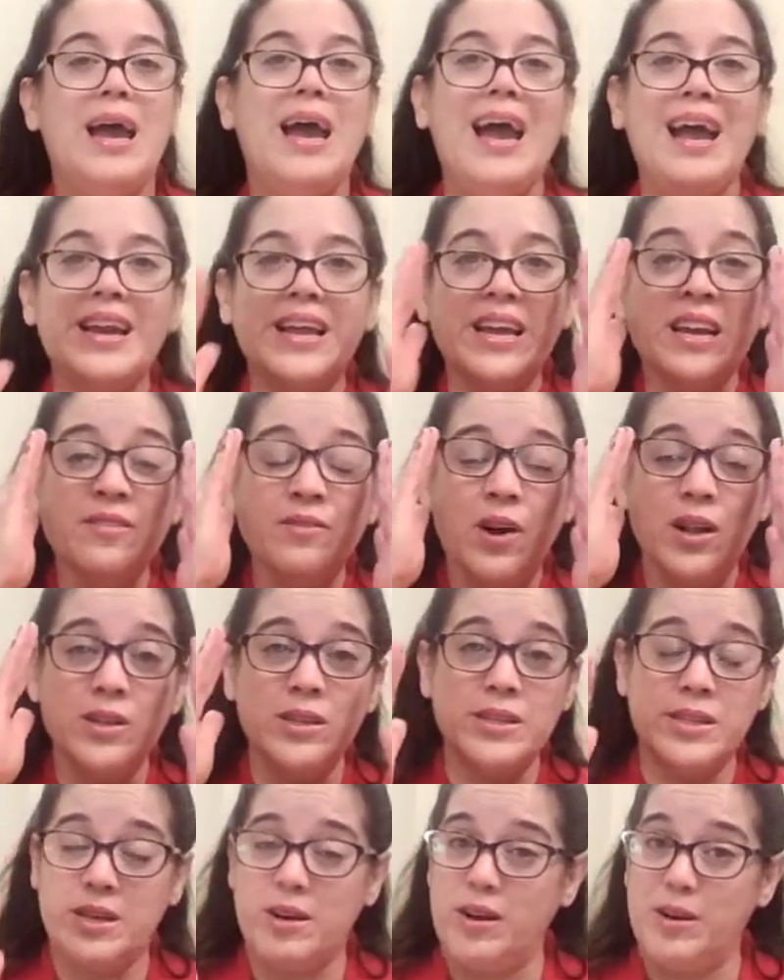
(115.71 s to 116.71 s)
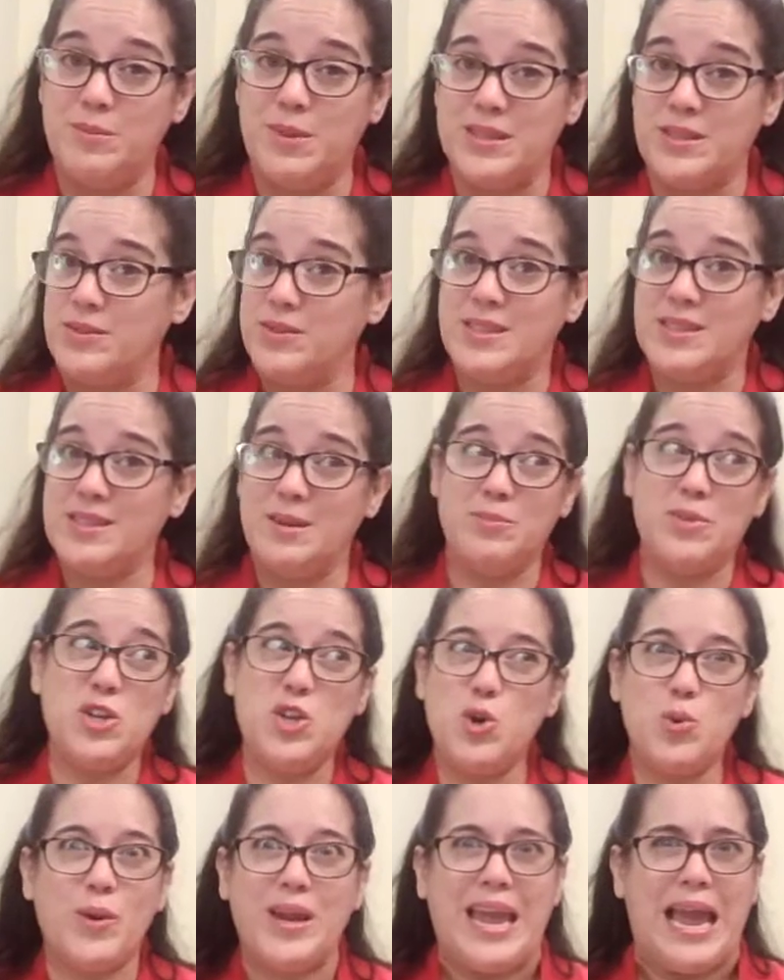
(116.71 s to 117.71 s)
An involuntary muscle is something
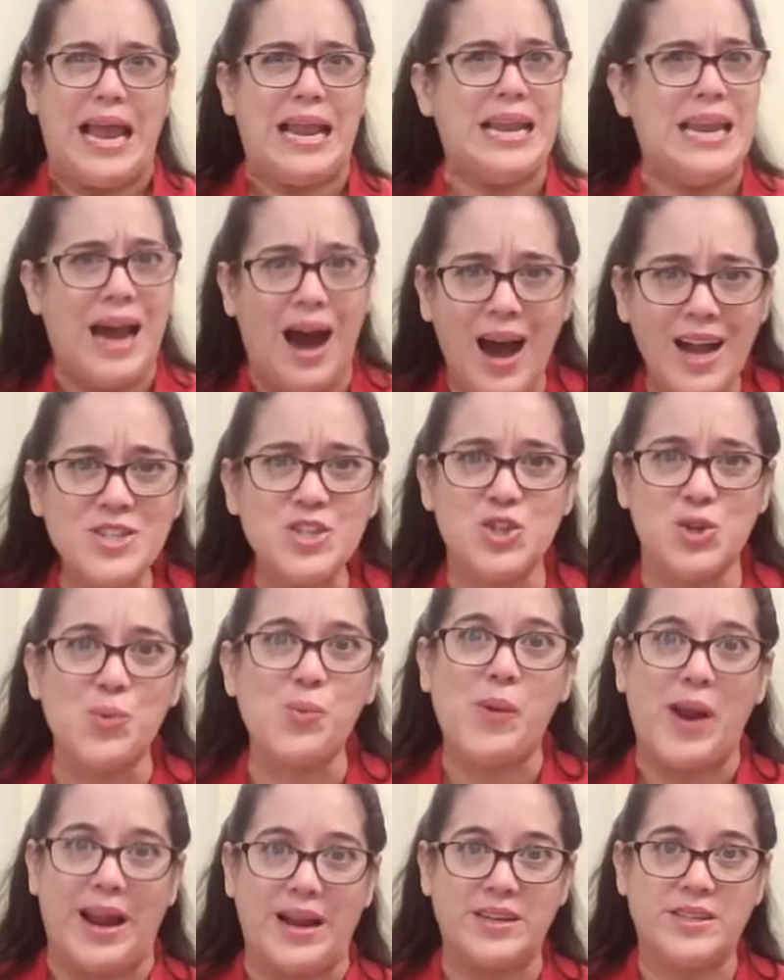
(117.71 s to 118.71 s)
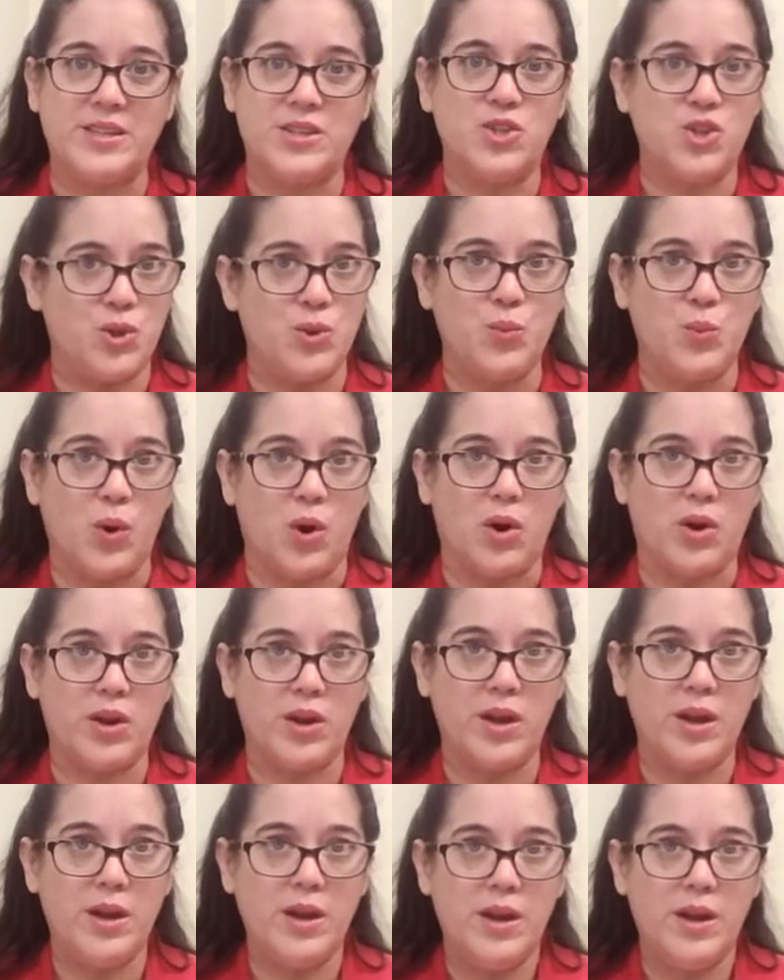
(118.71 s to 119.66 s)
you cannot direct to work.